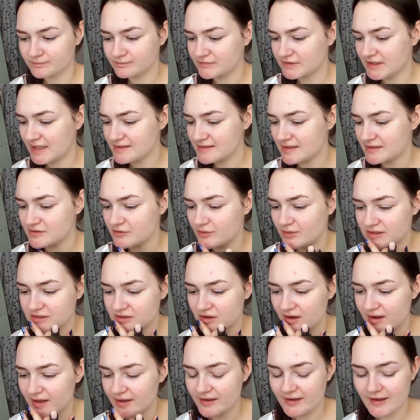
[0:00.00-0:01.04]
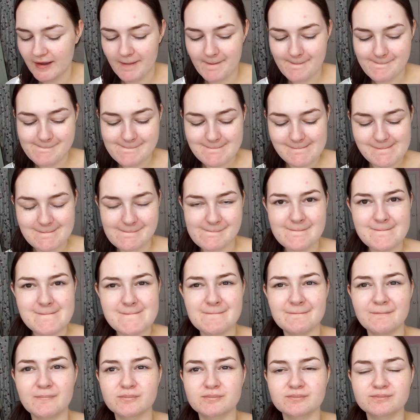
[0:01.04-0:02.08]
Tastes nice. Oh, it's got like um.
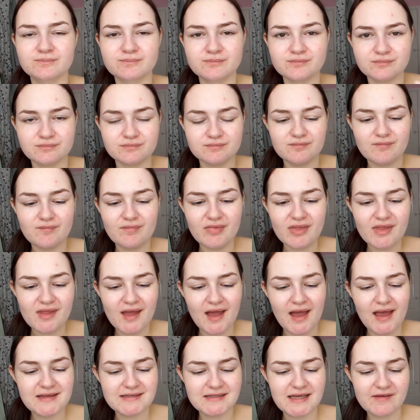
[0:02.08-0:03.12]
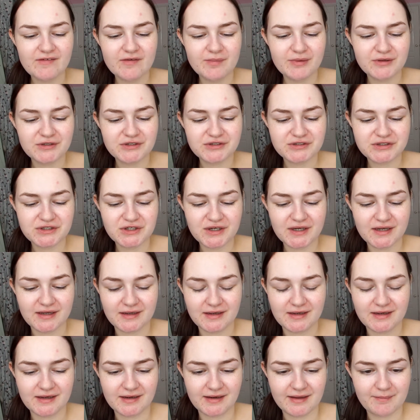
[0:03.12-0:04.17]
It's like they put sugar
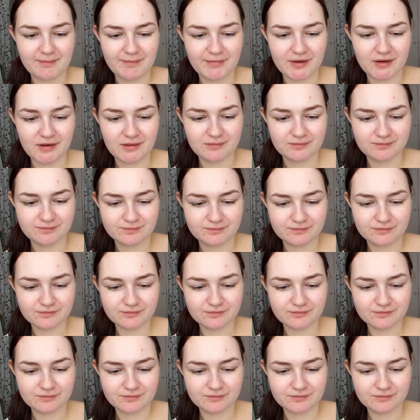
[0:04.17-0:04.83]
in lip balm.